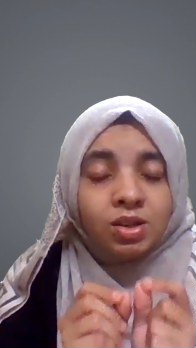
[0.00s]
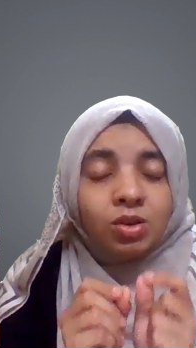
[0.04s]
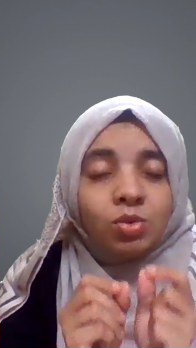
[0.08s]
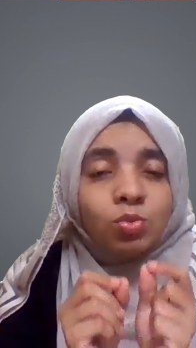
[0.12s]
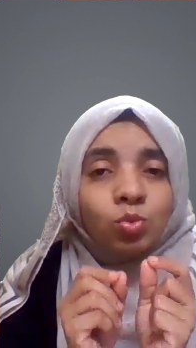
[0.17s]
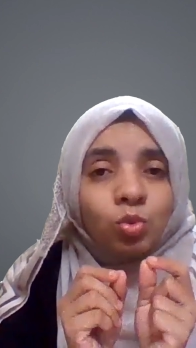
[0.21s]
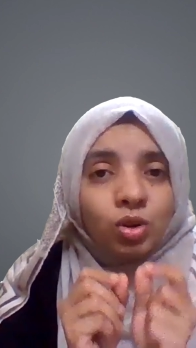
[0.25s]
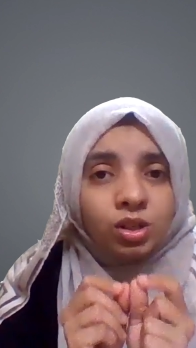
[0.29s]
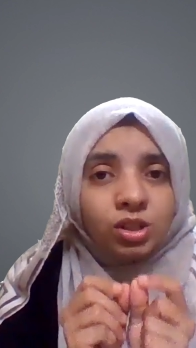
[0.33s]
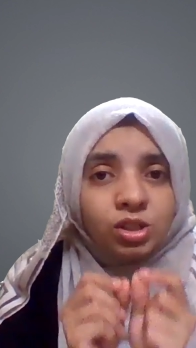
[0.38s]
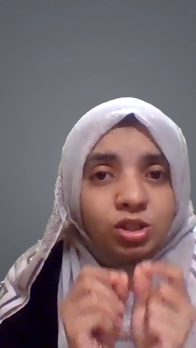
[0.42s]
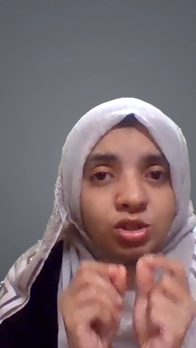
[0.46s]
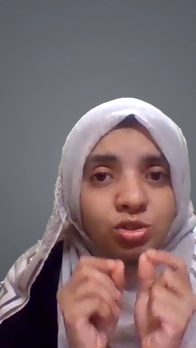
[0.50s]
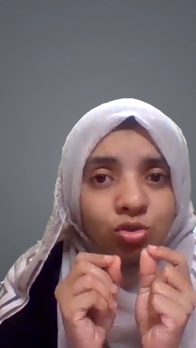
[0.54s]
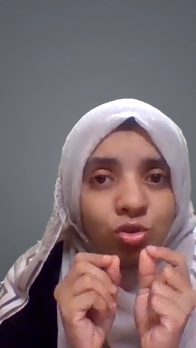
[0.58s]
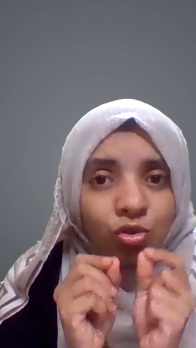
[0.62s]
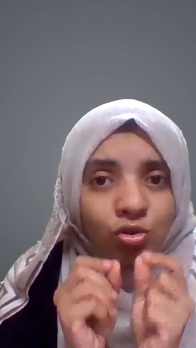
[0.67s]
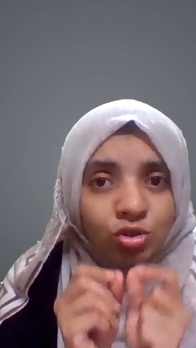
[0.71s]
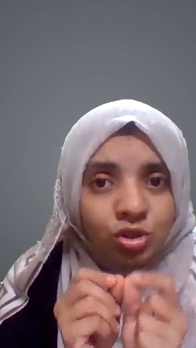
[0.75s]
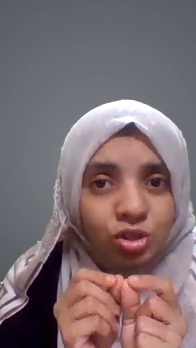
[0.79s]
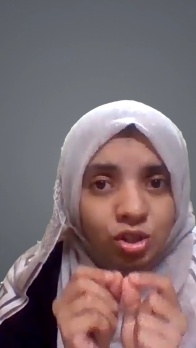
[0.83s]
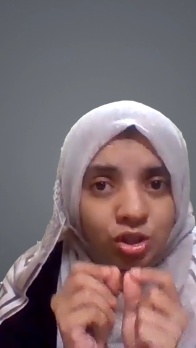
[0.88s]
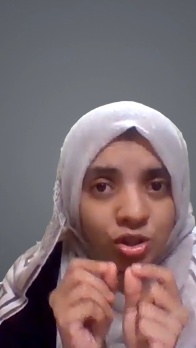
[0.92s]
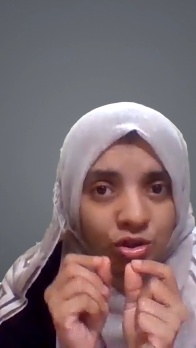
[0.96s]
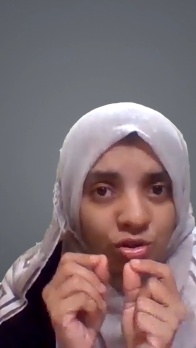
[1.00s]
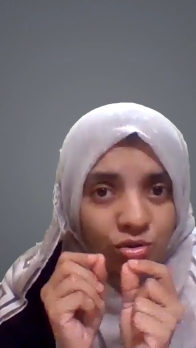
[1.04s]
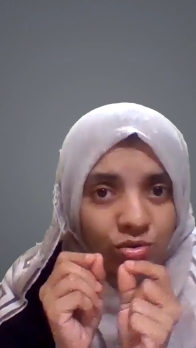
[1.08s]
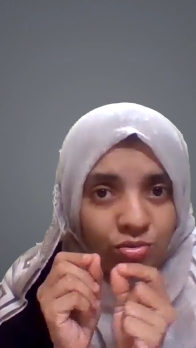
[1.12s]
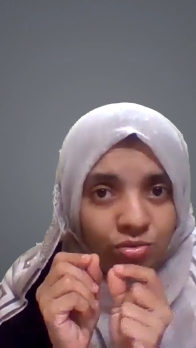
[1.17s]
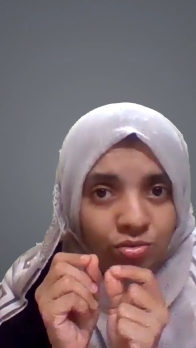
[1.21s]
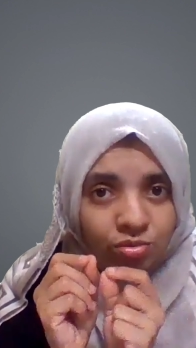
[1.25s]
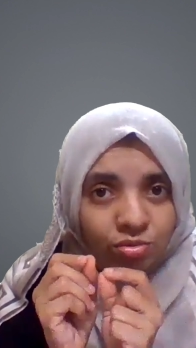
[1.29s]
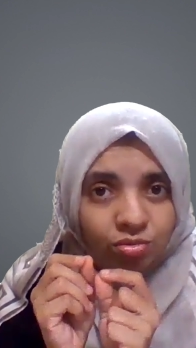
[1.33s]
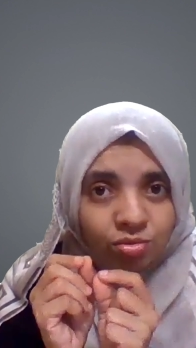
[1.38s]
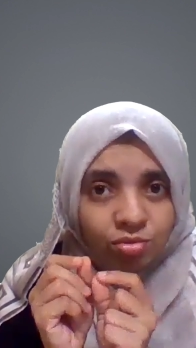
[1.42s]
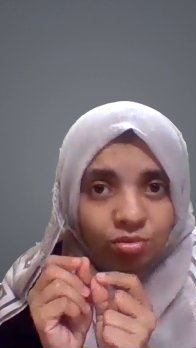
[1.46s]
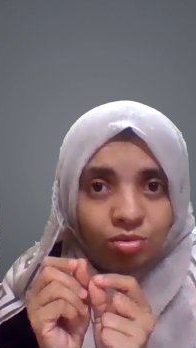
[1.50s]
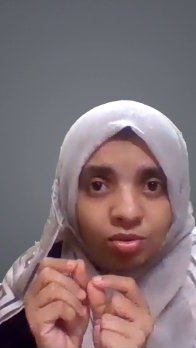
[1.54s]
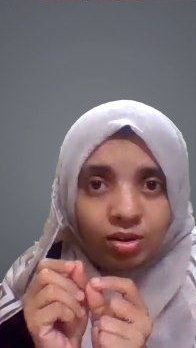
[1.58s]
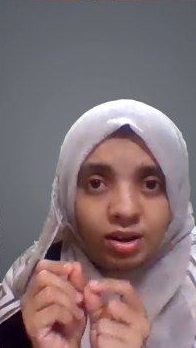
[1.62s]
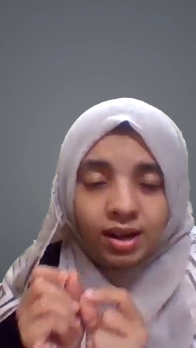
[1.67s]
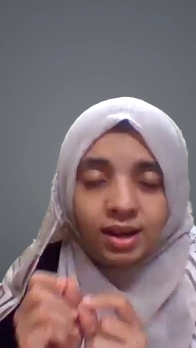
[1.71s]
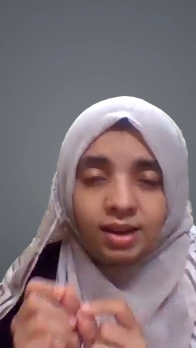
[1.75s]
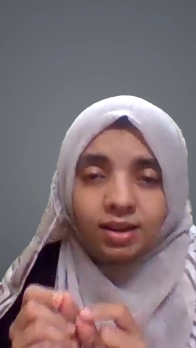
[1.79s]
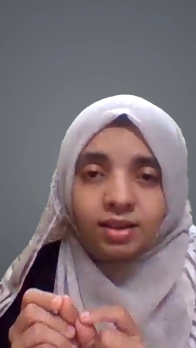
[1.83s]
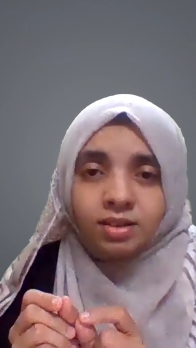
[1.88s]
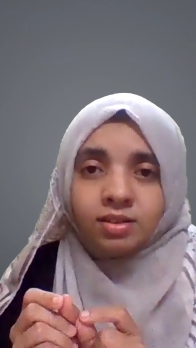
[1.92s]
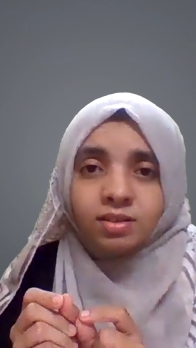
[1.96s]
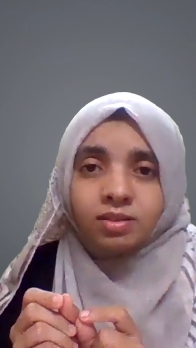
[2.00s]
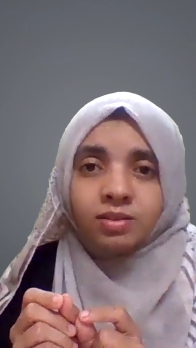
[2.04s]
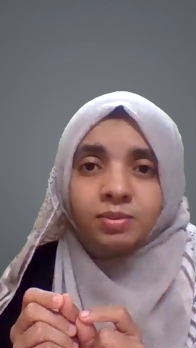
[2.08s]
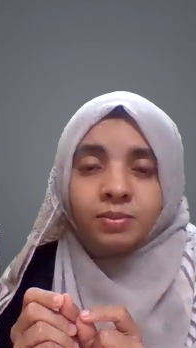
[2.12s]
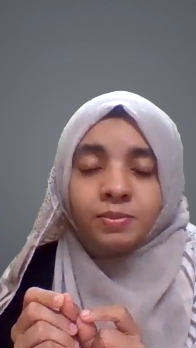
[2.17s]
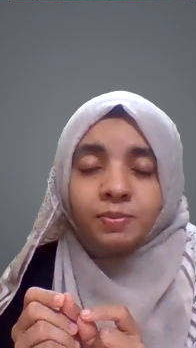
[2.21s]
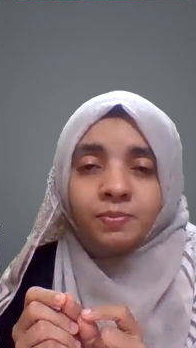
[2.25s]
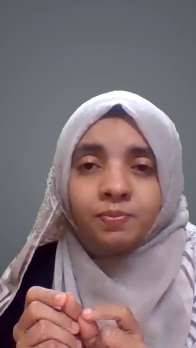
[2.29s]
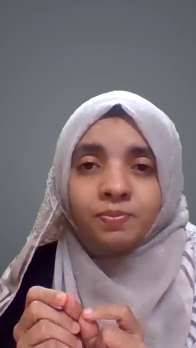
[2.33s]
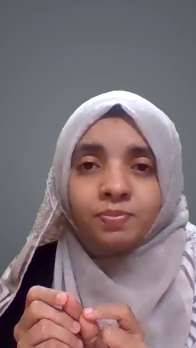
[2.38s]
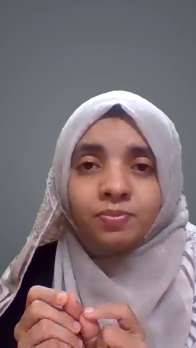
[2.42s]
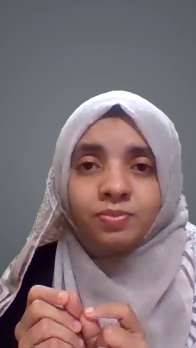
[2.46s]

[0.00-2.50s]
What is causing you anger?